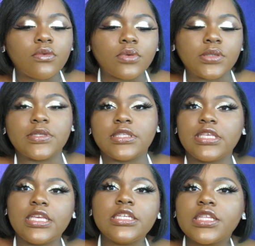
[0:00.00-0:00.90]
we would
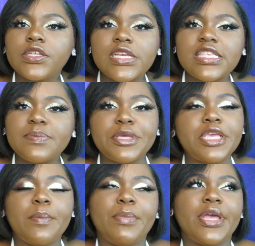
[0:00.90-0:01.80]
see each other and
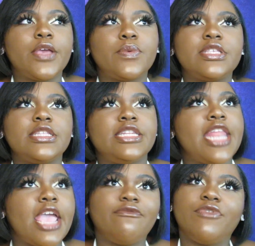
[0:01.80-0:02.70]
speak, but it was
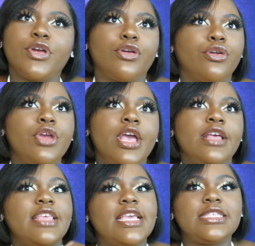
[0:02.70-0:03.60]
never
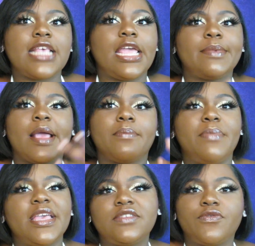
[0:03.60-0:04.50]
that same like
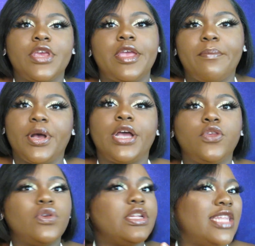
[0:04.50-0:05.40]
best friend bond.
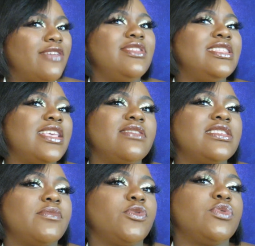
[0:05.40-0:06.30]
You could definitely tell that
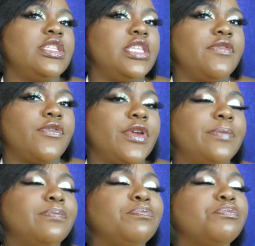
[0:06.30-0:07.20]
something was
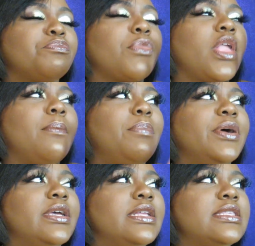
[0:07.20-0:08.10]
different
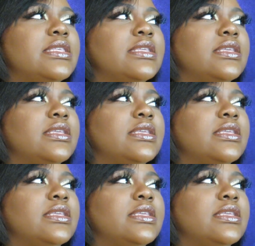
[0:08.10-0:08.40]
but